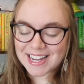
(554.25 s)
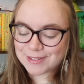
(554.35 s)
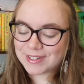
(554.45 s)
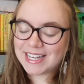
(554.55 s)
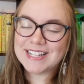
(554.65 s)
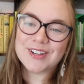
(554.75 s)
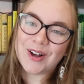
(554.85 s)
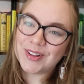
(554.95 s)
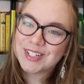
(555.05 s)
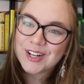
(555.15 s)
next one is
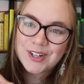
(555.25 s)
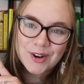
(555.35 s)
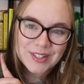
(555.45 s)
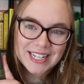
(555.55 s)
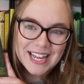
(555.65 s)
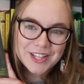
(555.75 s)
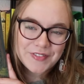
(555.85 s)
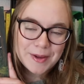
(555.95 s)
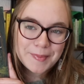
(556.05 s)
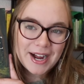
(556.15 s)
called Garlic and the
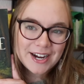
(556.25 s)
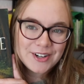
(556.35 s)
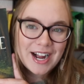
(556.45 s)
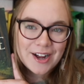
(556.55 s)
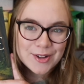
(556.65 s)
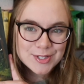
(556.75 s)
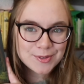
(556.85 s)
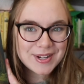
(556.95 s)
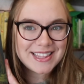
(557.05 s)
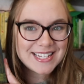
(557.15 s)
Vampire. I also
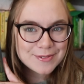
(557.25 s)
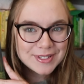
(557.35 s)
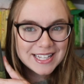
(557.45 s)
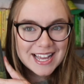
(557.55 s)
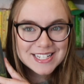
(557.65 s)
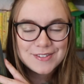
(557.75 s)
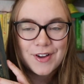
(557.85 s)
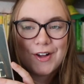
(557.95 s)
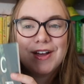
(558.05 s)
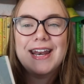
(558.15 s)
read this one last
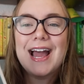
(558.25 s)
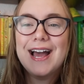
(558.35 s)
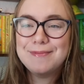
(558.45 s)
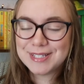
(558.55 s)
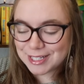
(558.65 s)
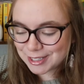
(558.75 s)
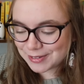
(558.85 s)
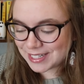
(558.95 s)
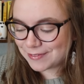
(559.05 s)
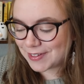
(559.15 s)
fall and
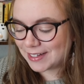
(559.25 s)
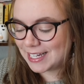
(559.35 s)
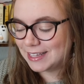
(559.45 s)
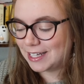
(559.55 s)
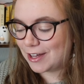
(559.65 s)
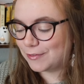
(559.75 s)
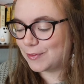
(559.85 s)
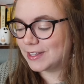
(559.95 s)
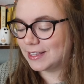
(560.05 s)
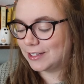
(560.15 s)
absolutely fell in love
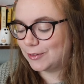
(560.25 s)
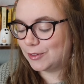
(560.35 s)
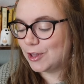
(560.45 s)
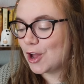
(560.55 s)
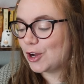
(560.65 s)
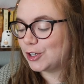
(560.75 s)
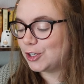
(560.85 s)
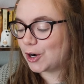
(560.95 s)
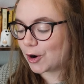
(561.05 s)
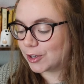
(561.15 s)
with little
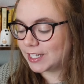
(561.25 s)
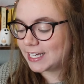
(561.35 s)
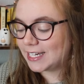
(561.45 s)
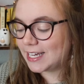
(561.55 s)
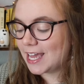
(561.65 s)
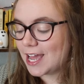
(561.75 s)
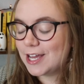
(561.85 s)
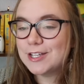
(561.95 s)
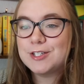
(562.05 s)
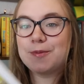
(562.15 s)
garlic. So